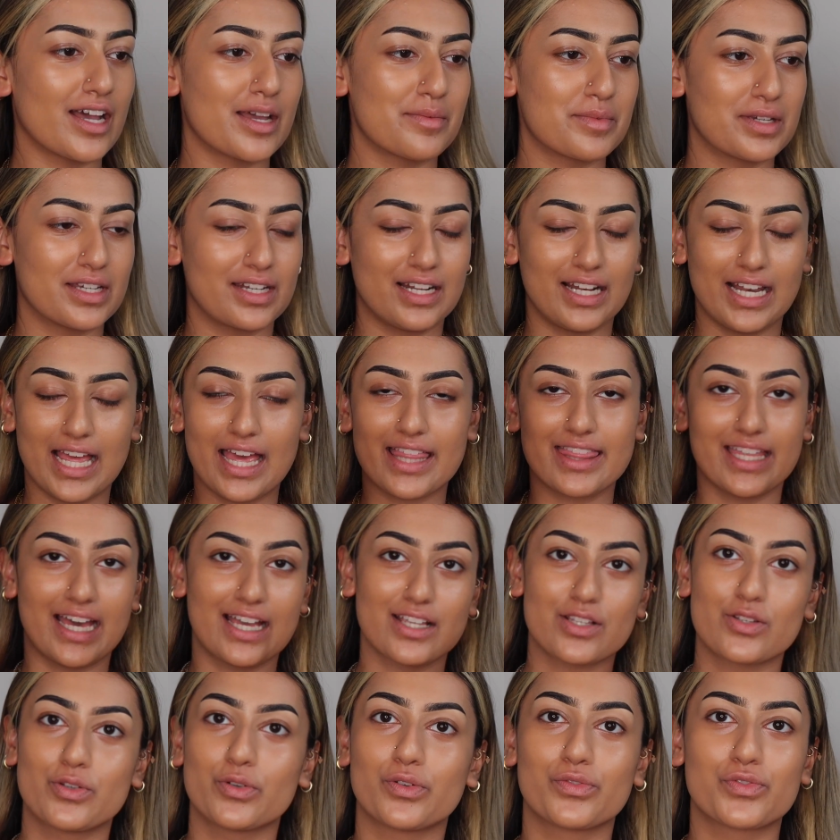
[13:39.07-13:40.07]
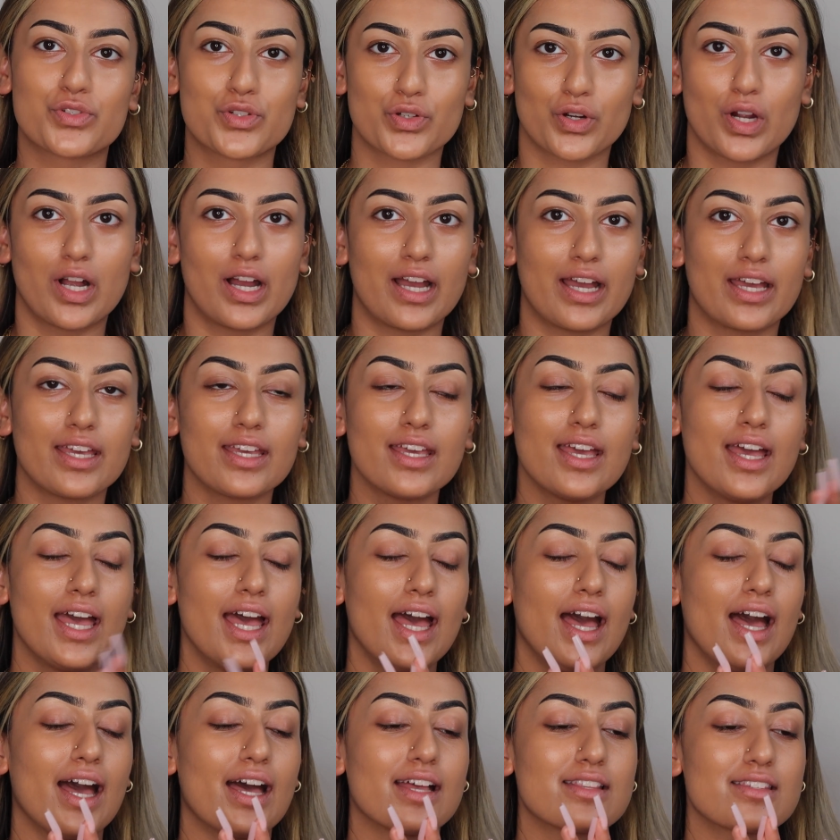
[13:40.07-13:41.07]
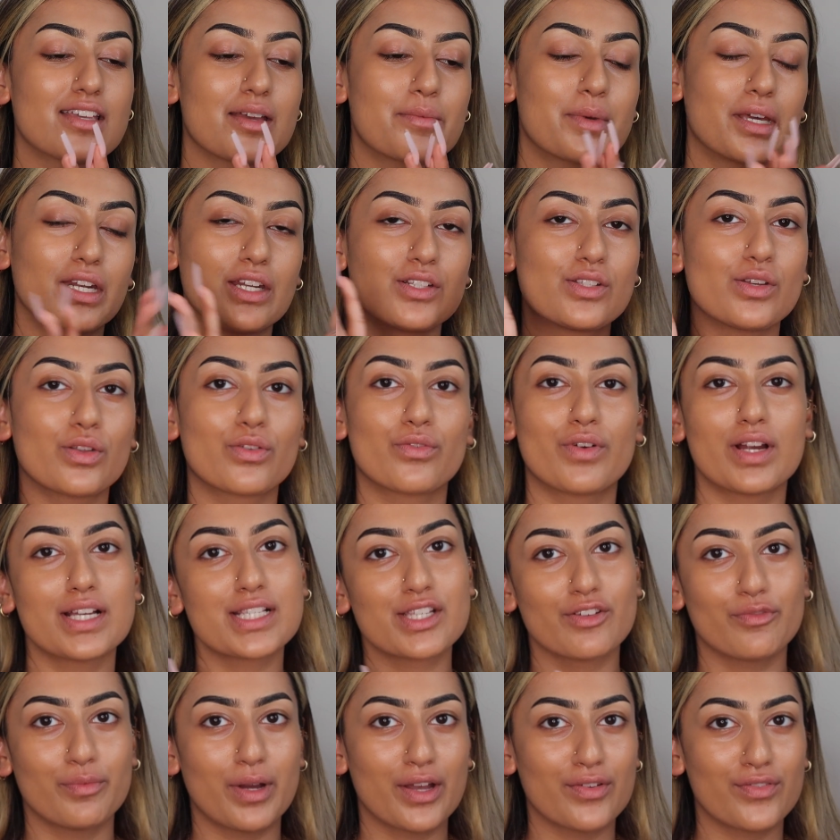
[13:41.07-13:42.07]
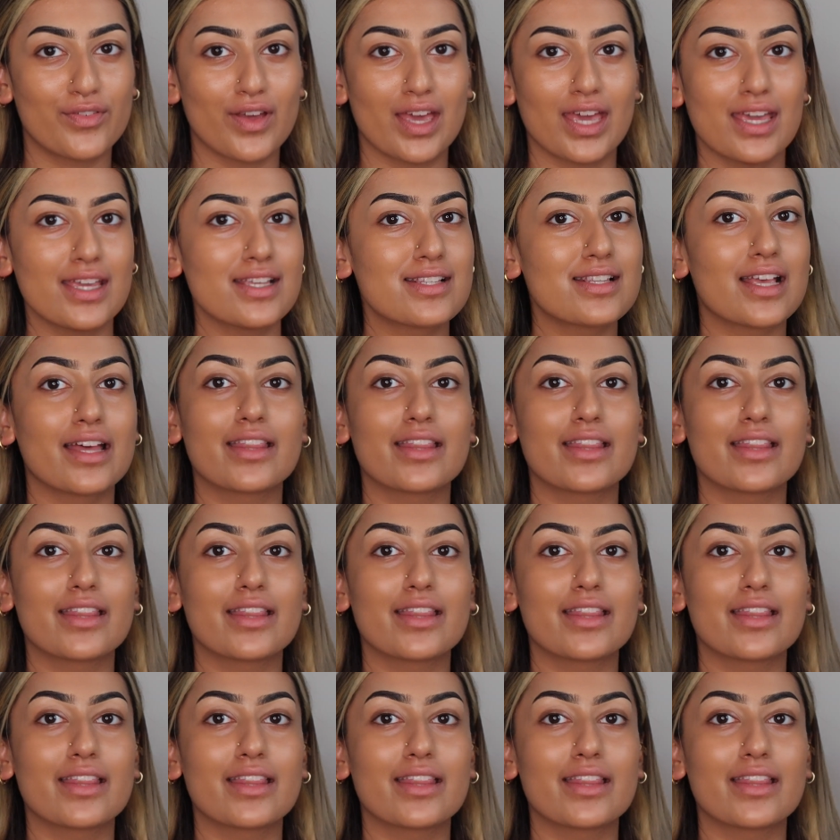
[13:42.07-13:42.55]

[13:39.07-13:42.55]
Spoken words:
I'm going to let that sort of dry and I'm going to do the rest of my face,